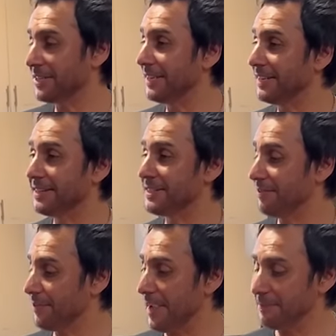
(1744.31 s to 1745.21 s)
They'll
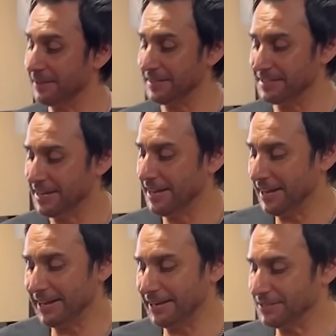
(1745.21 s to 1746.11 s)
refocus their
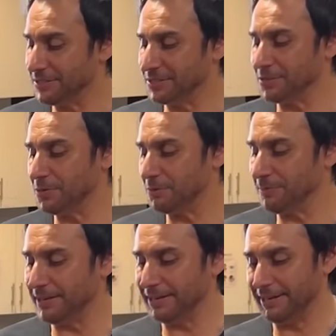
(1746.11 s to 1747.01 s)
attention to play that
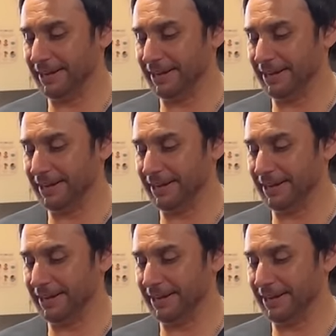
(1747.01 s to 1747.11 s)
guitar, to